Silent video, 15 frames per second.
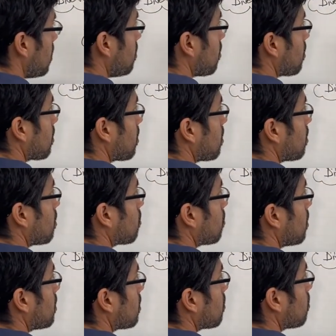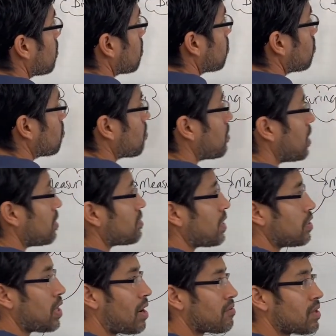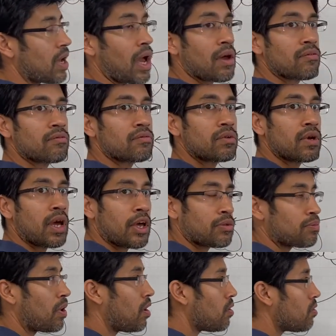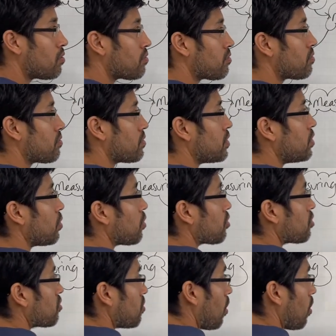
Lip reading: are the critical things that you have to have as part of your